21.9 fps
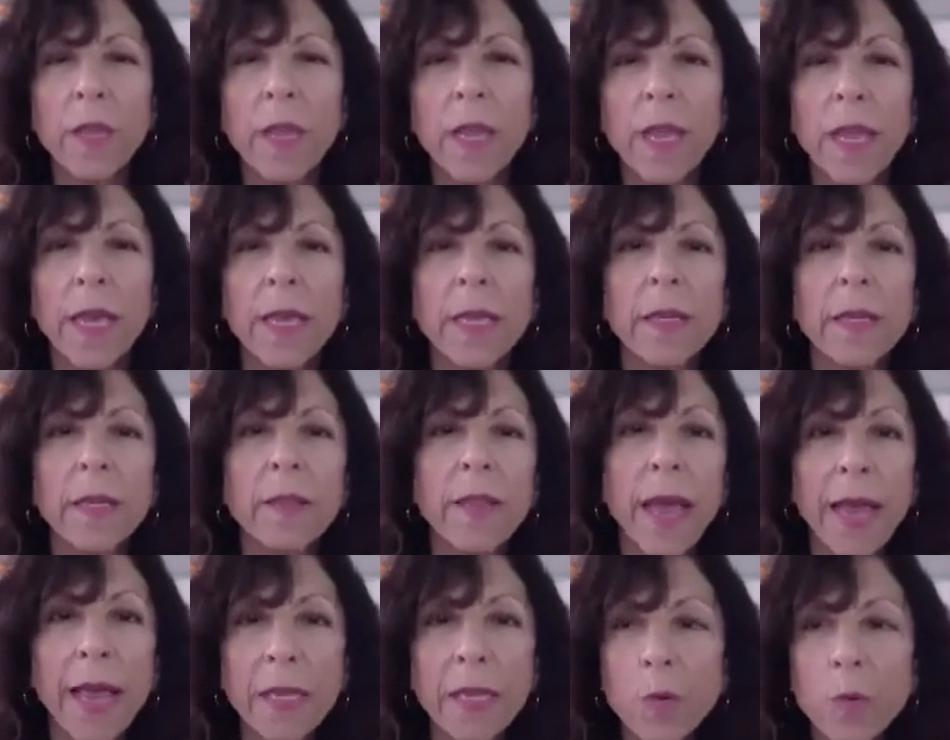And
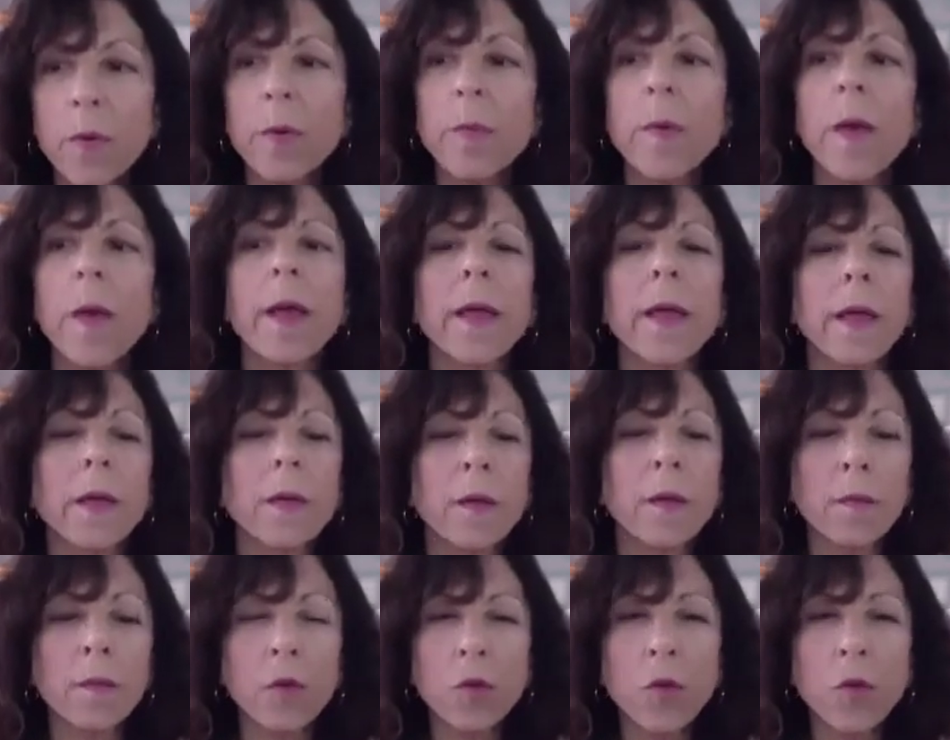that's where my
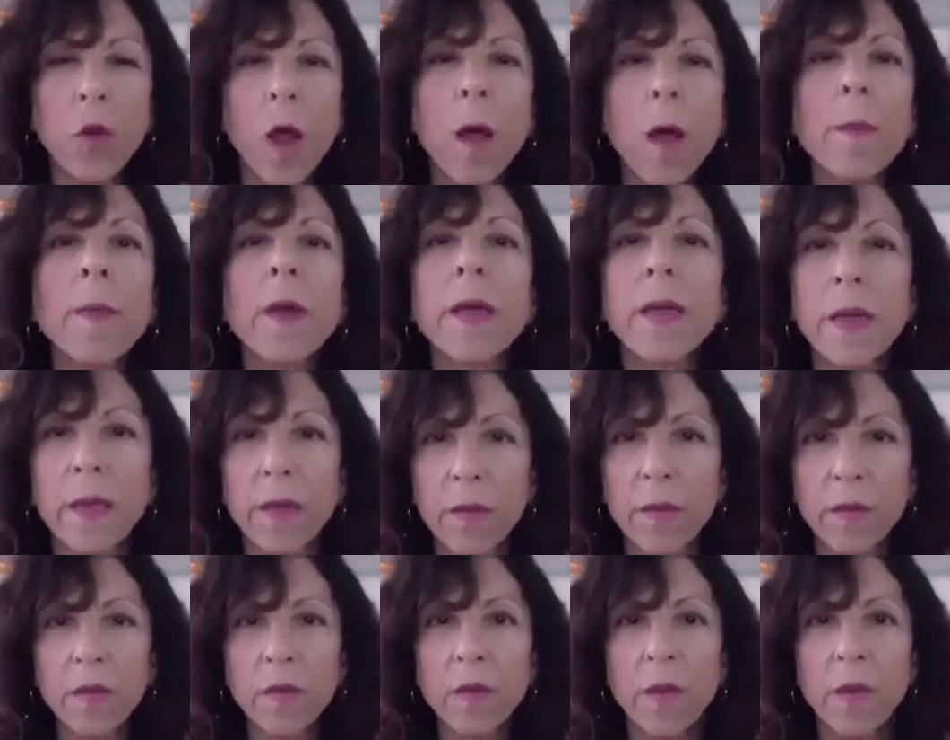trauma
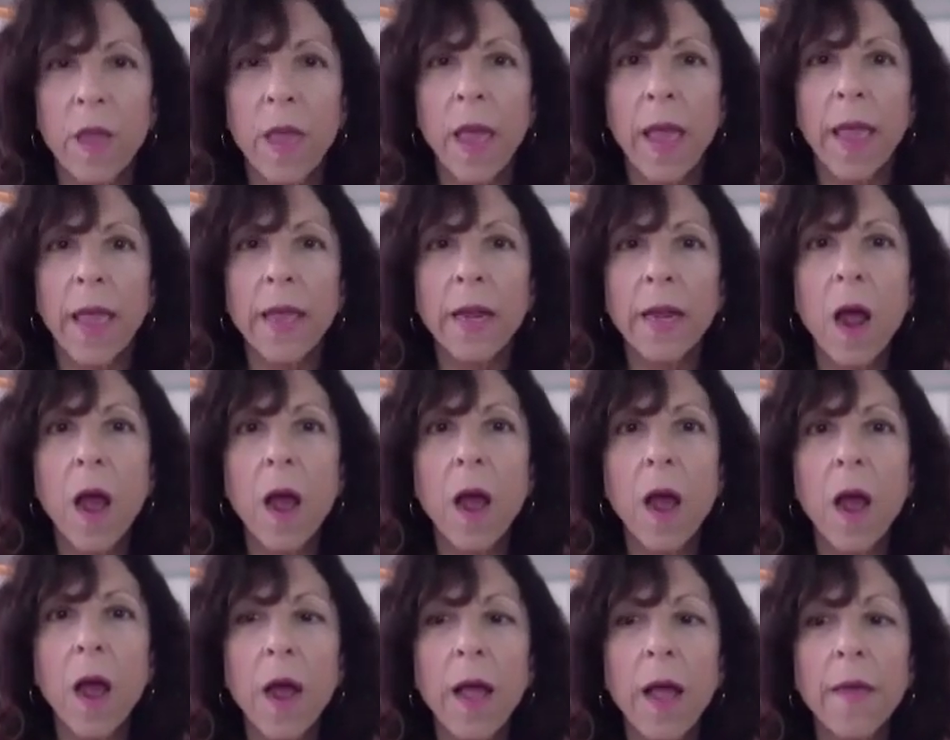is. And
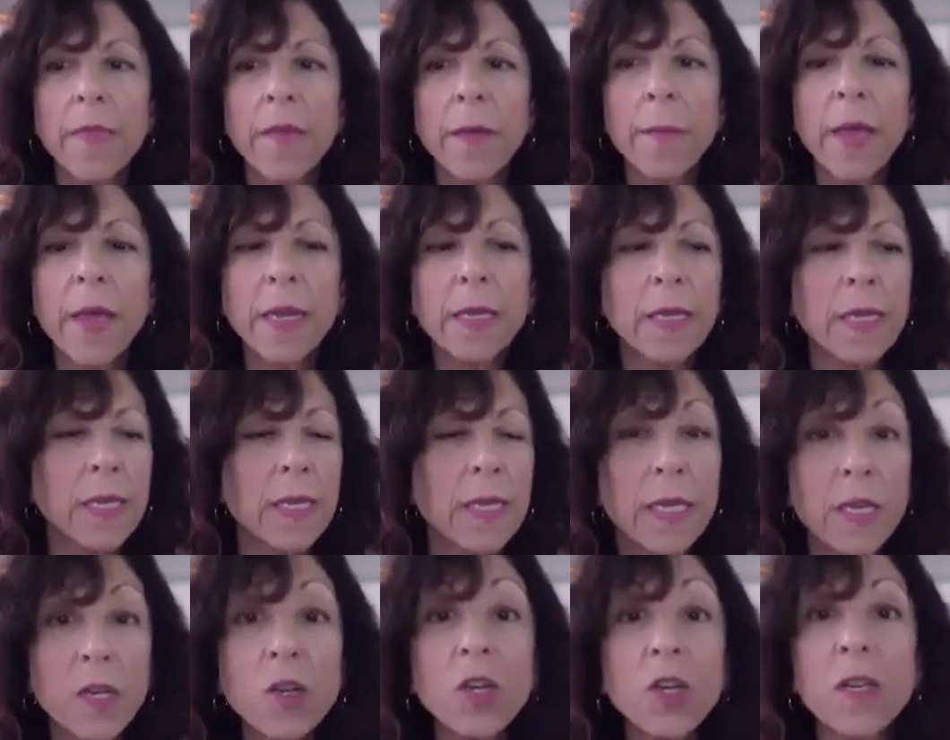they make
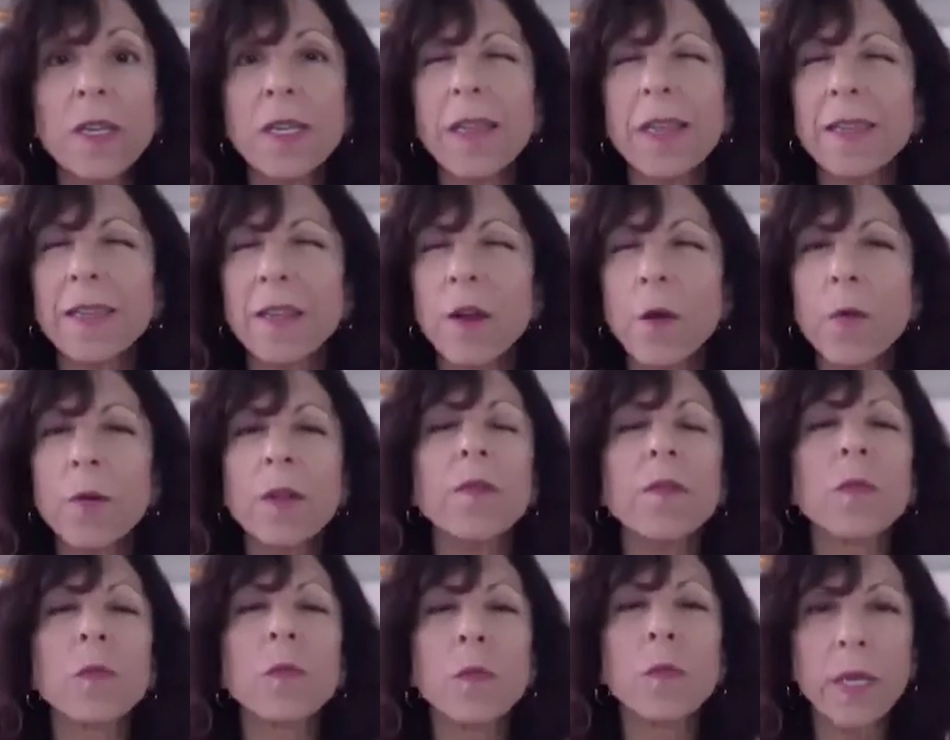decisions they don't
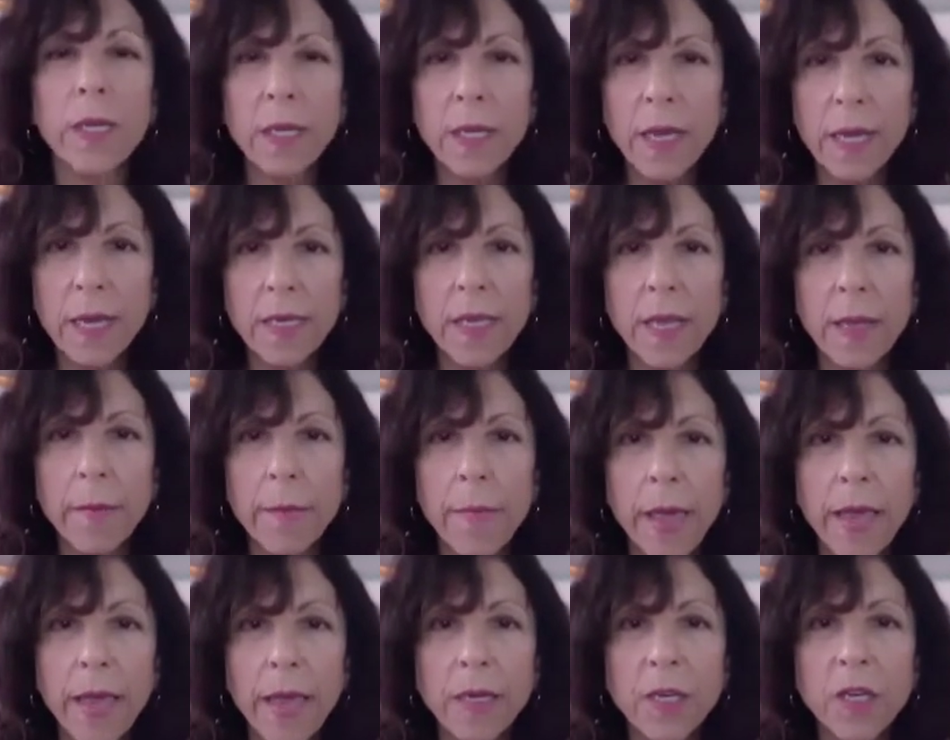even realize they
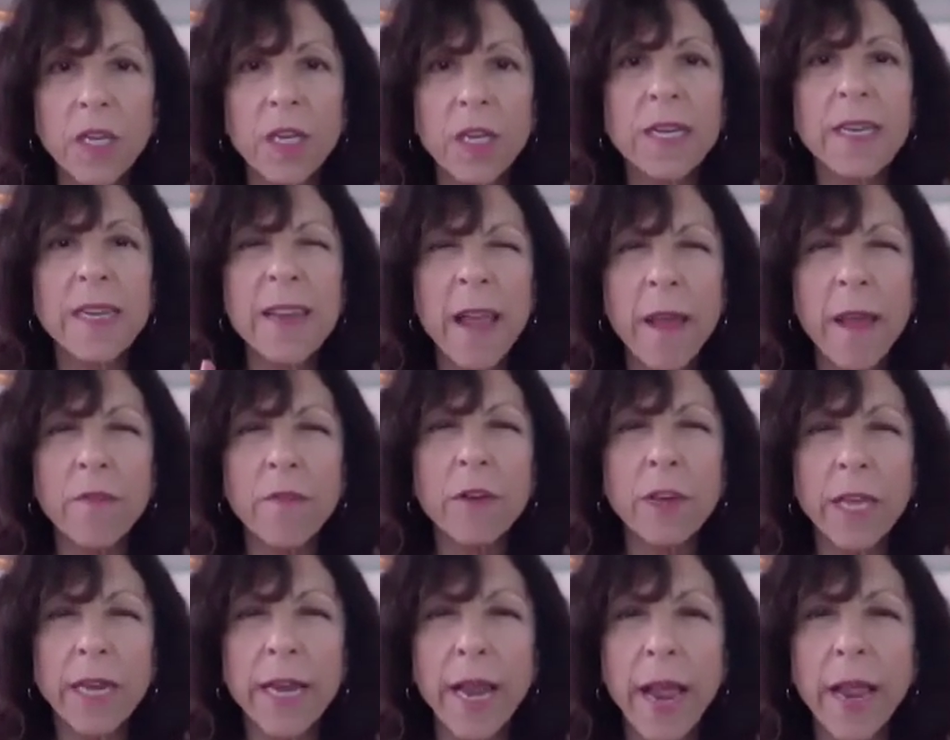made to never
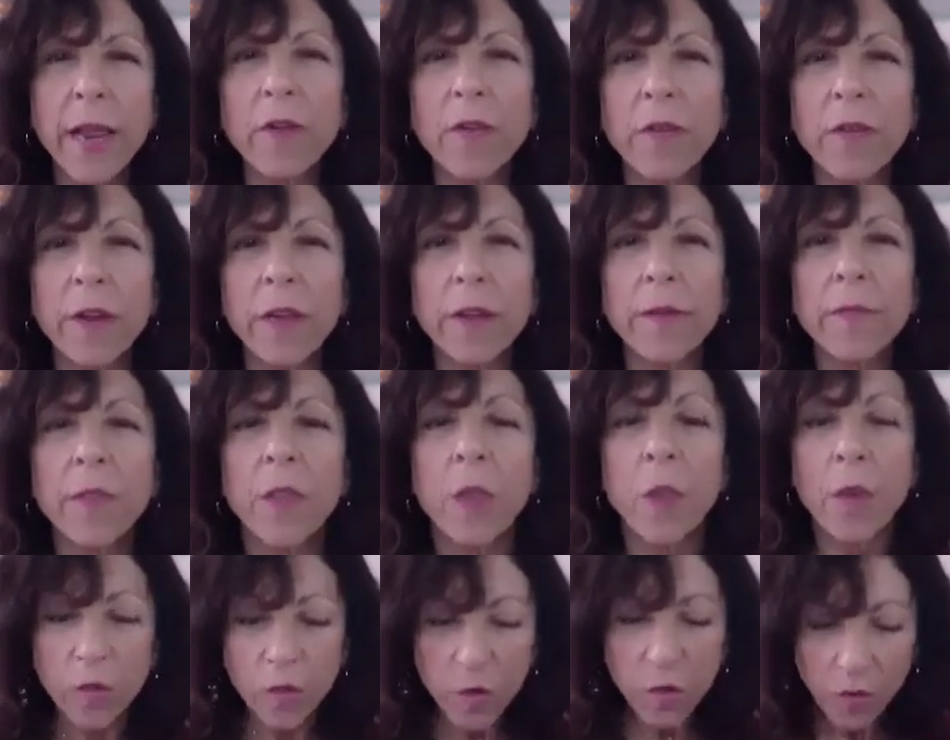get angry.
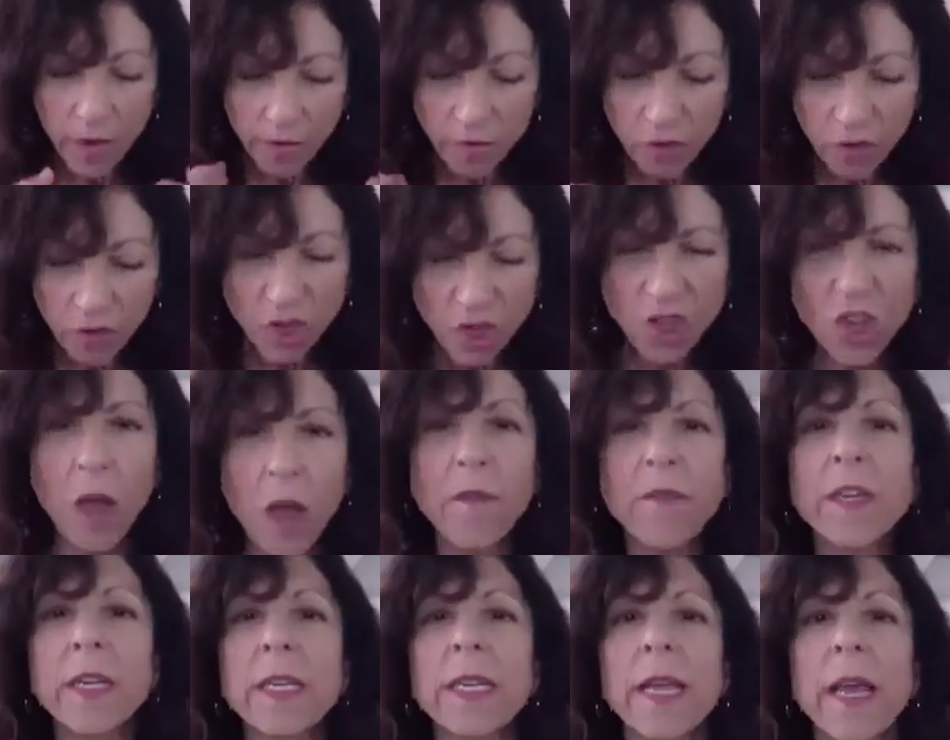So they've
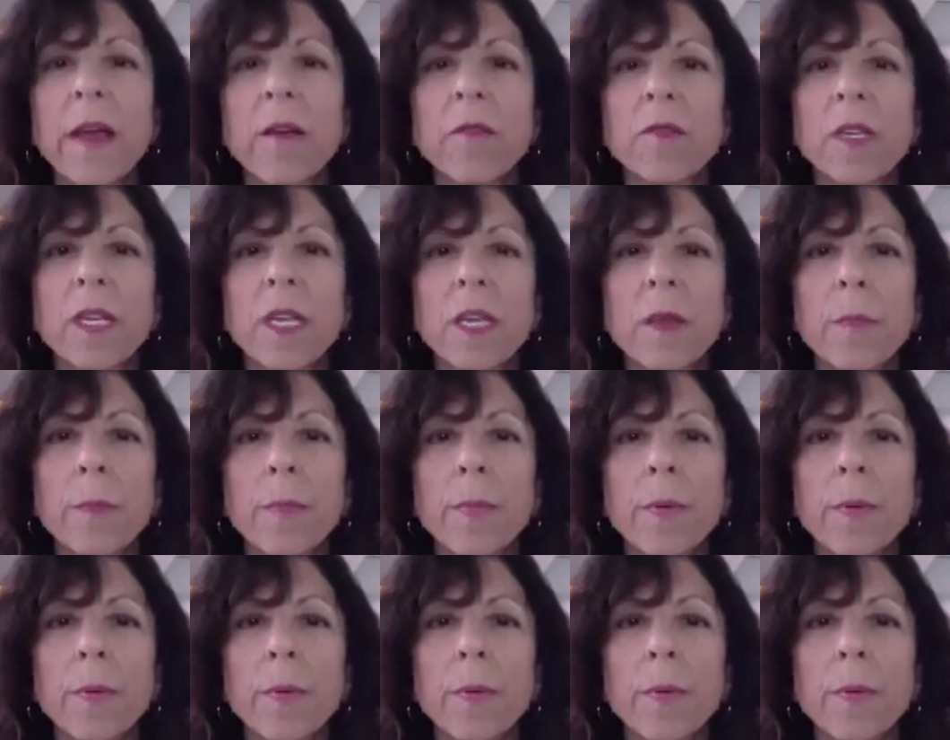shoved it down deep.